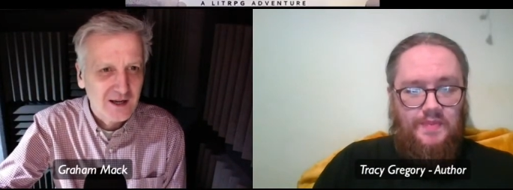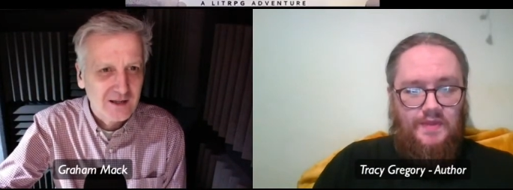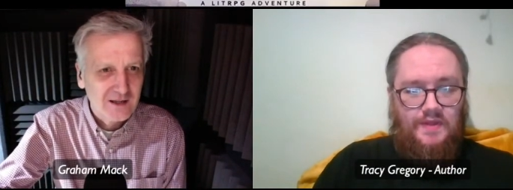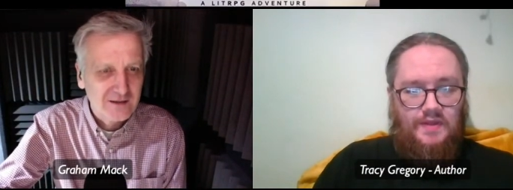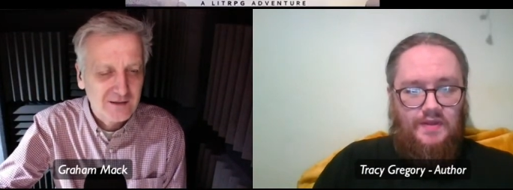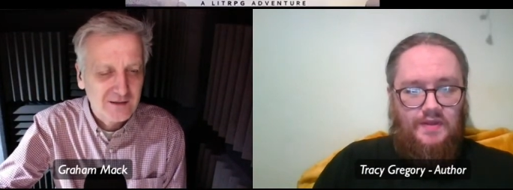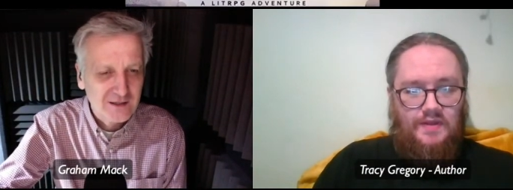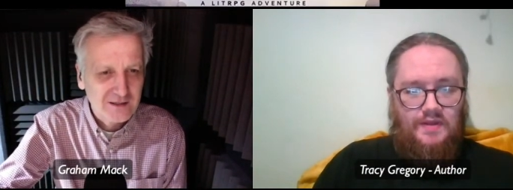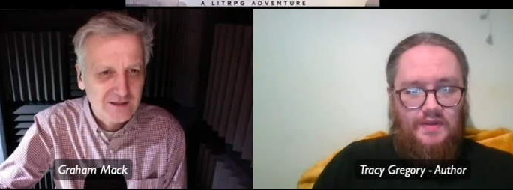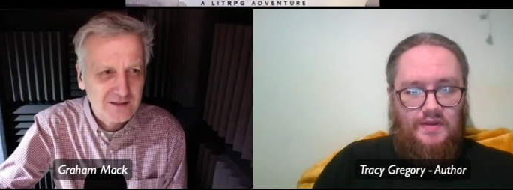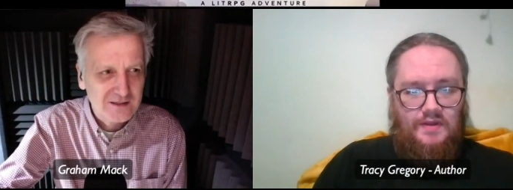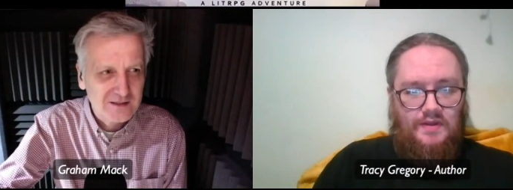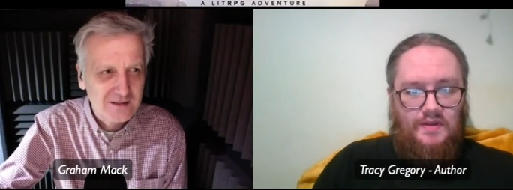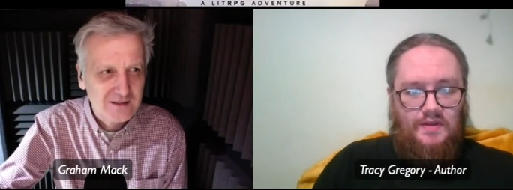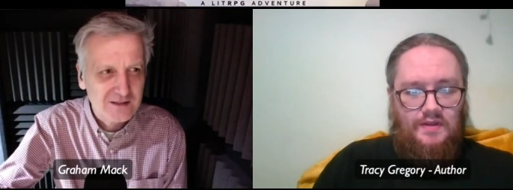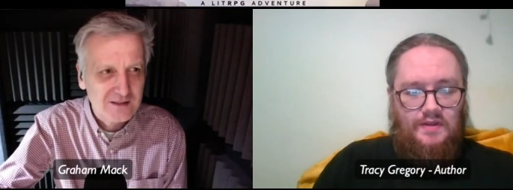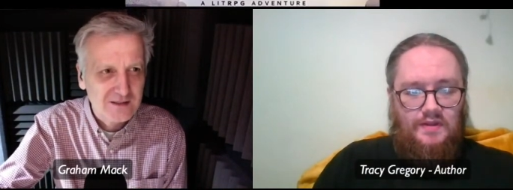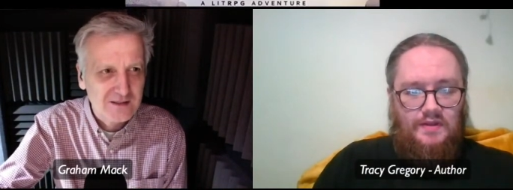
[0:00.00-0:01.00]
Speaker 1: I think
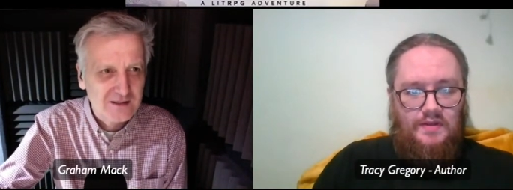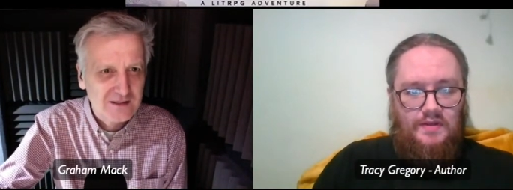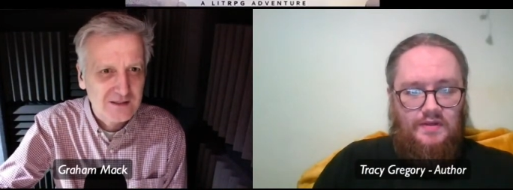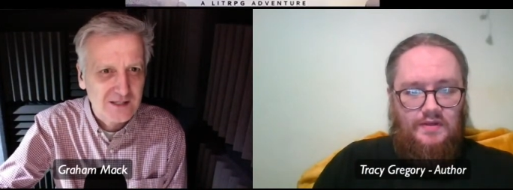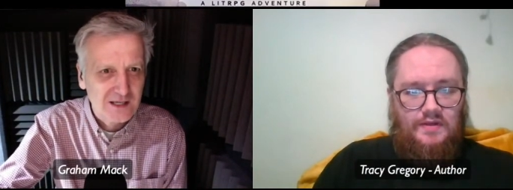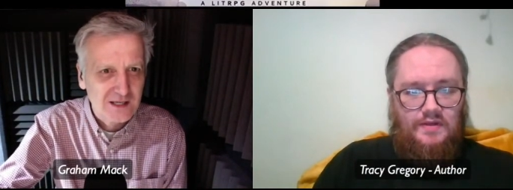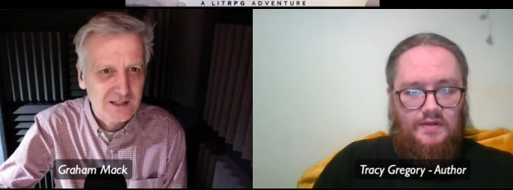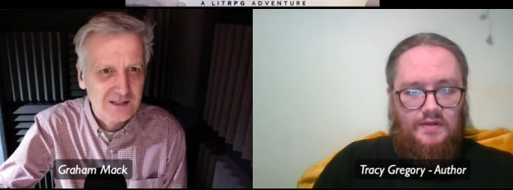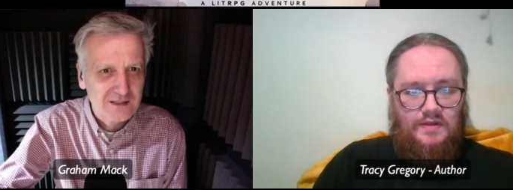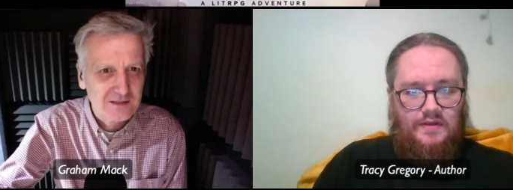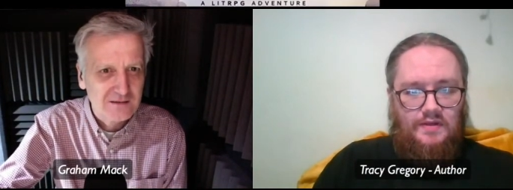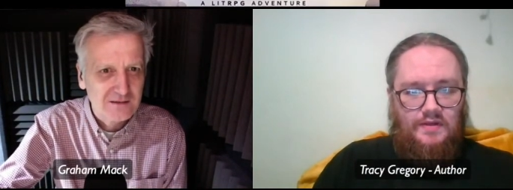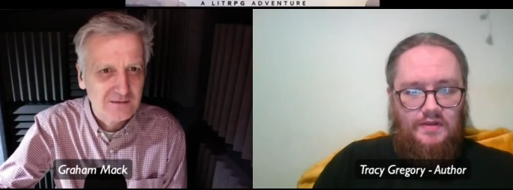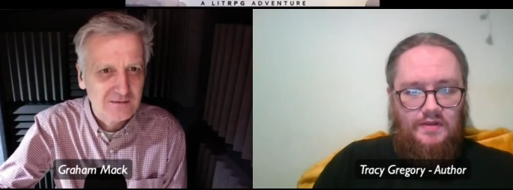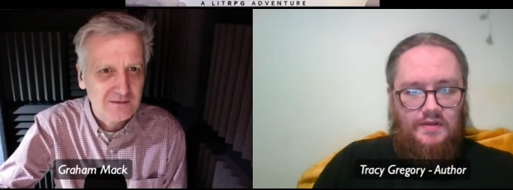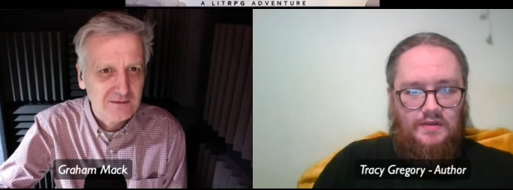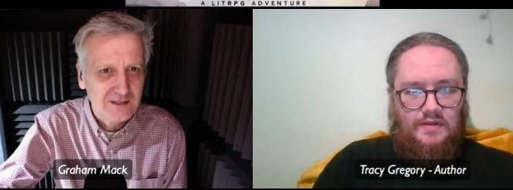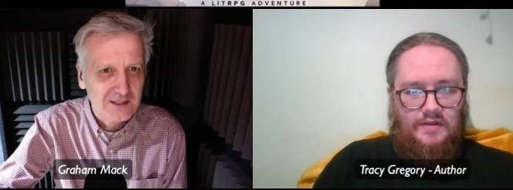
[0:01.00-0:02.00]
this is the sixth
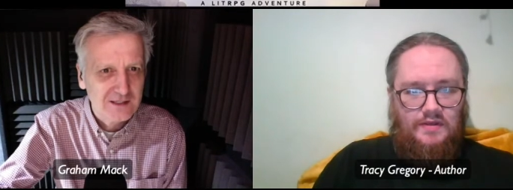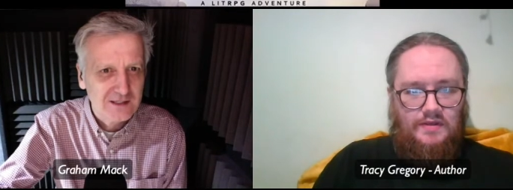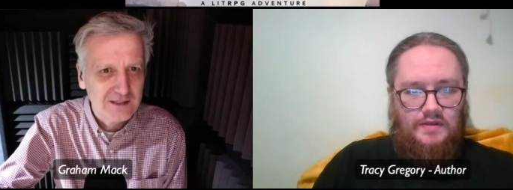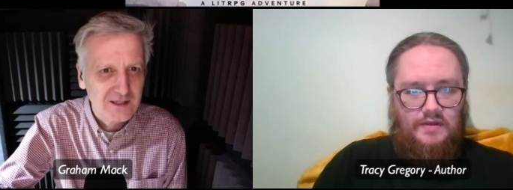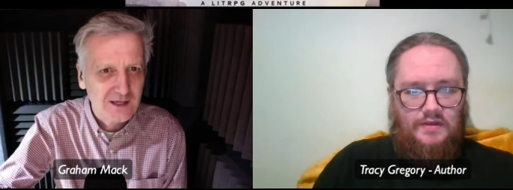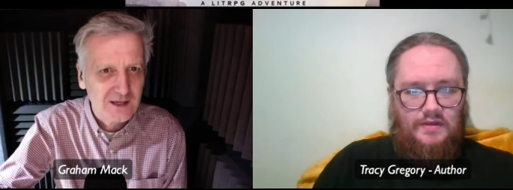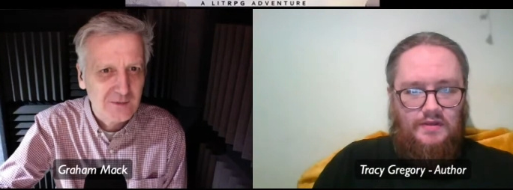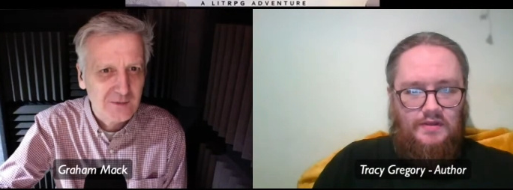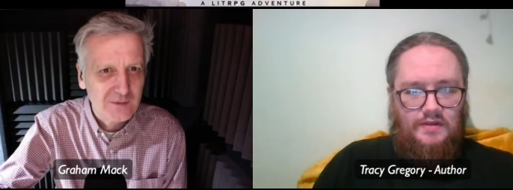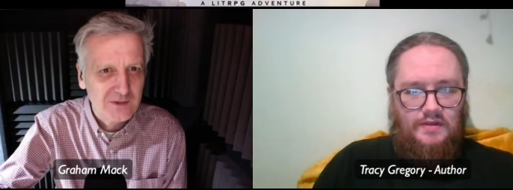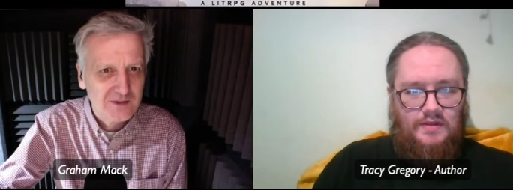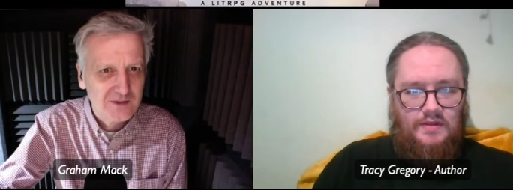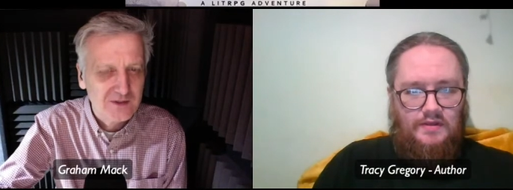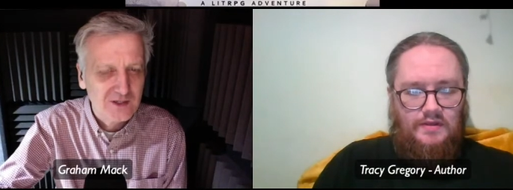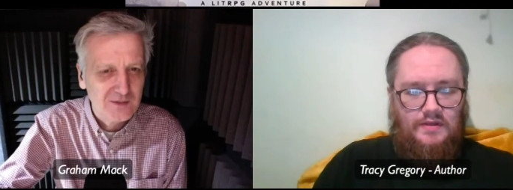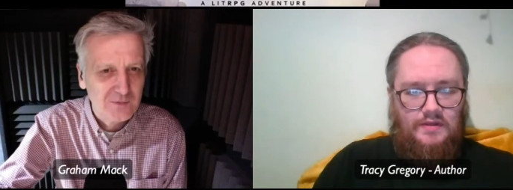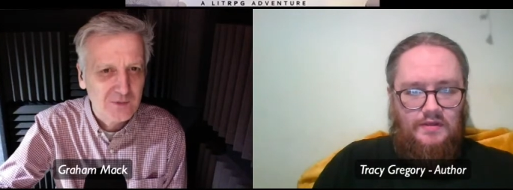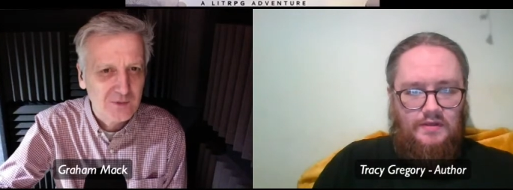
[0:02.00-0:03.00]
lit
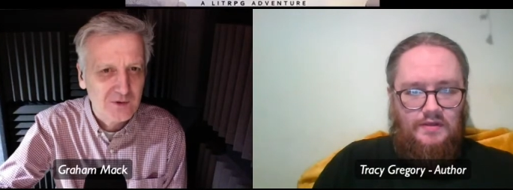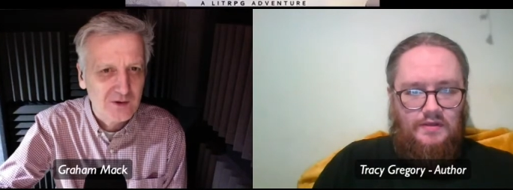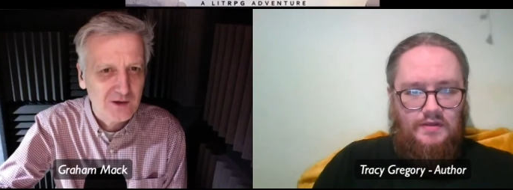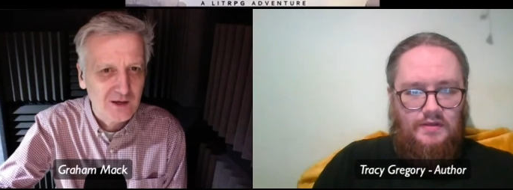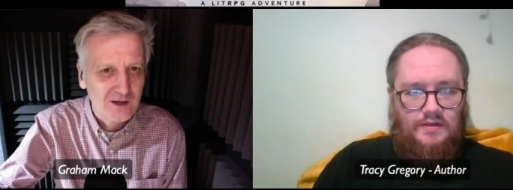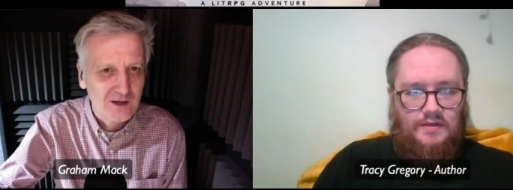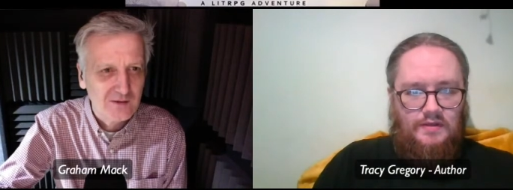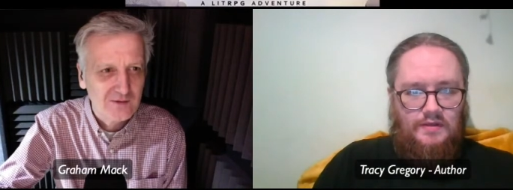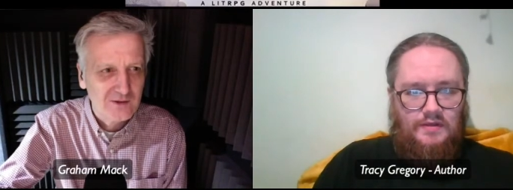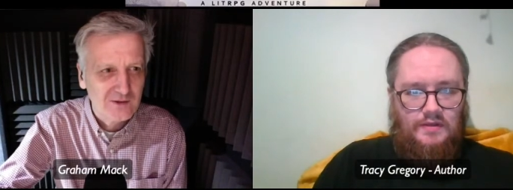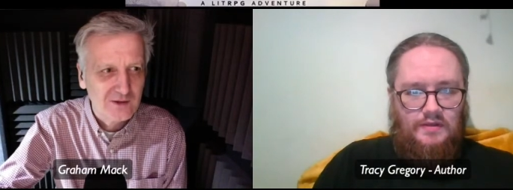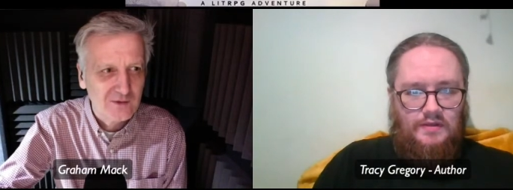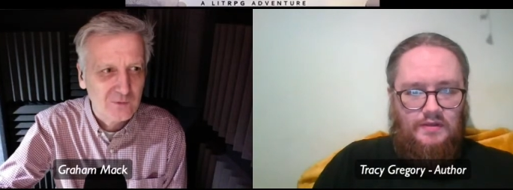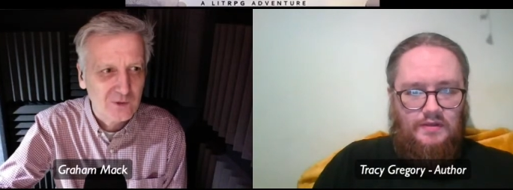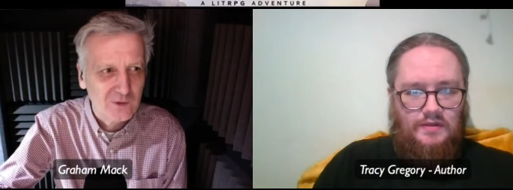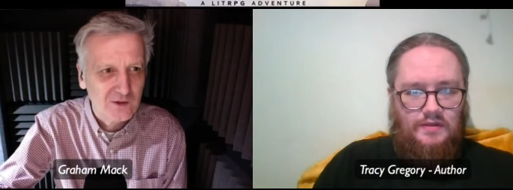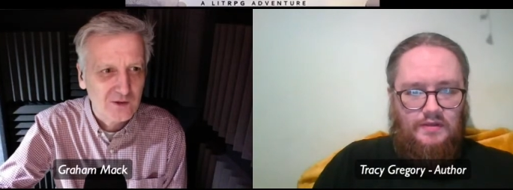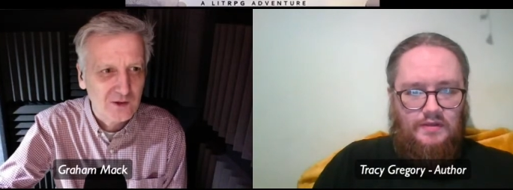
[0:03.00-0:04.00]
RPG book I've
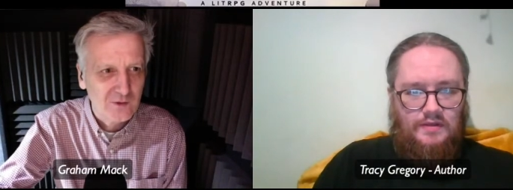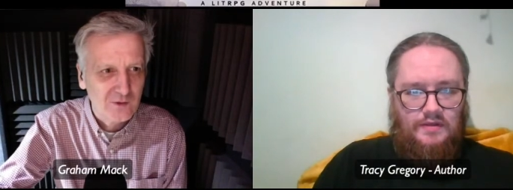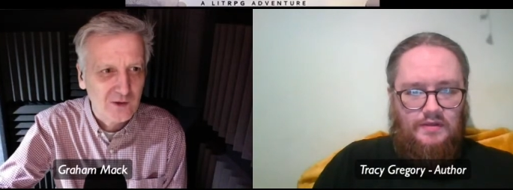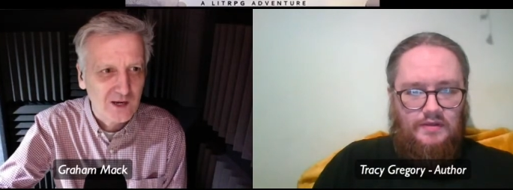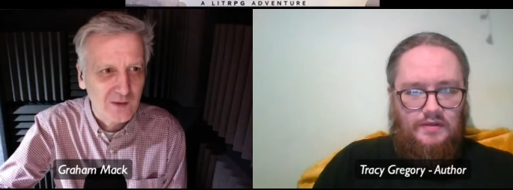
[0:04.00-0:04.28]
done with you,